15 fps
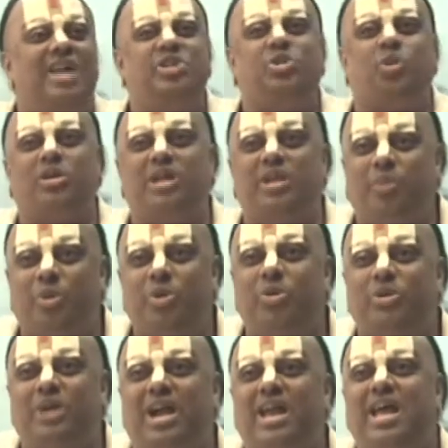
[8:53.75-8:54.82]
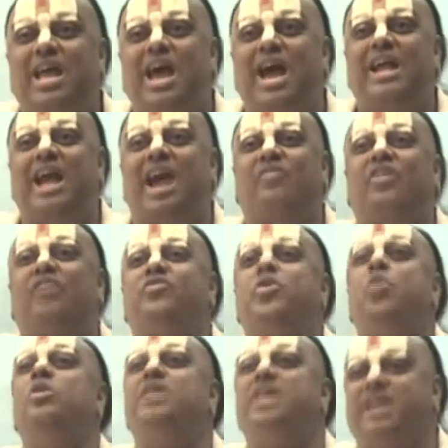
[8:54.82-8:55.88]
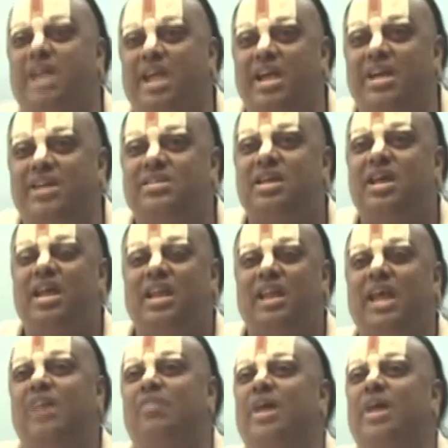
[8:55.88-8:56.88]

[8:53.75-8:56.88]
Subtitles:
The air is totally polluted, and after a few decades,